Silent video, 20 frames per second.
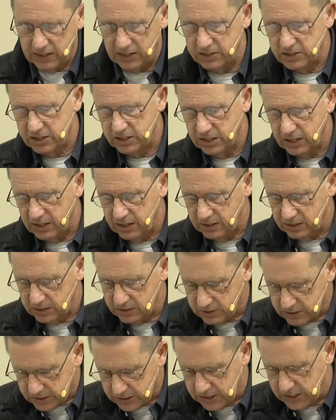They said, He
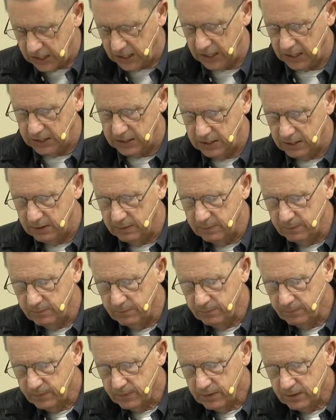is dead.
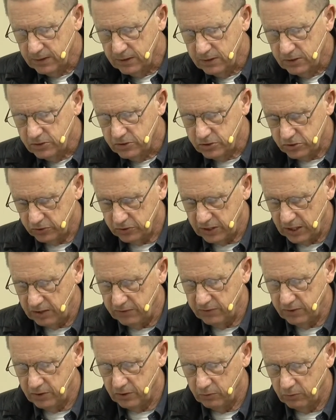So
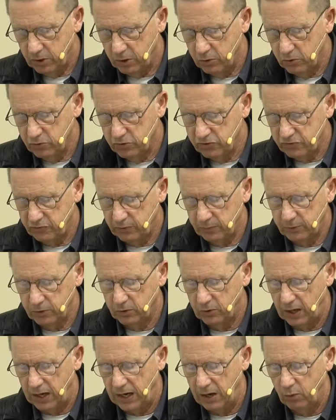David arose from the
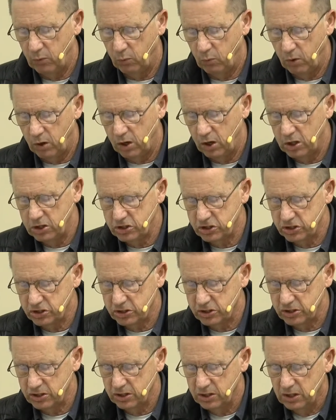ground,
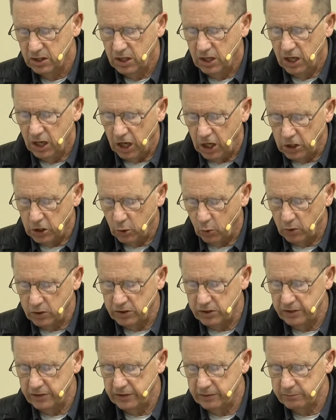washed,
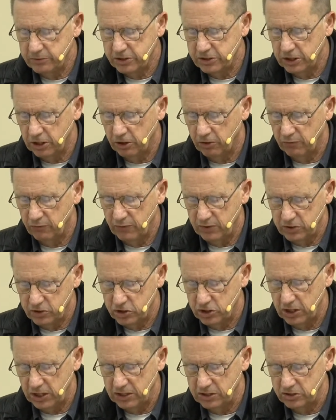anointed himself, and
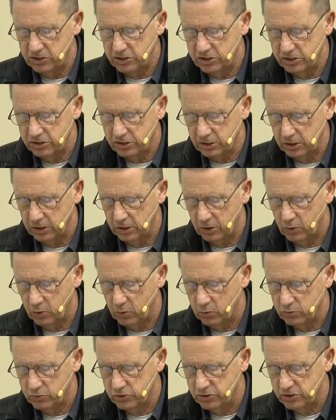changed his
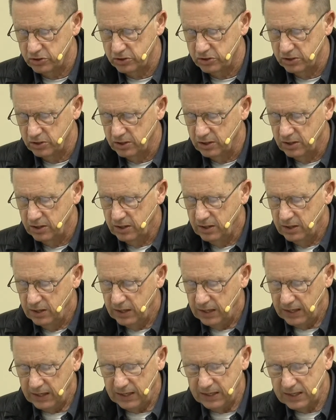clothes.
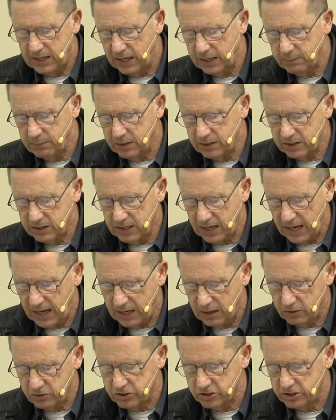And he came into the
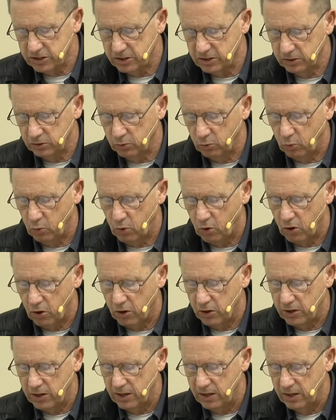house of the
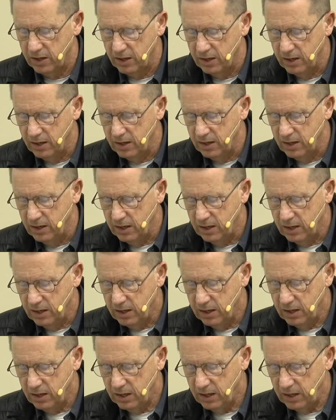Lord
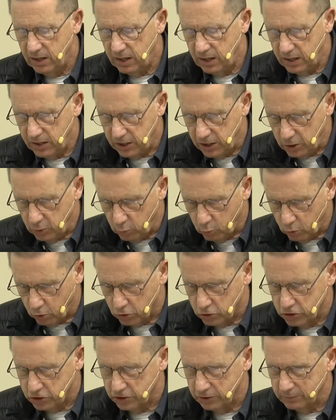and he
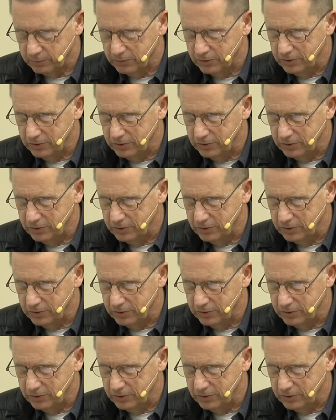worshiped.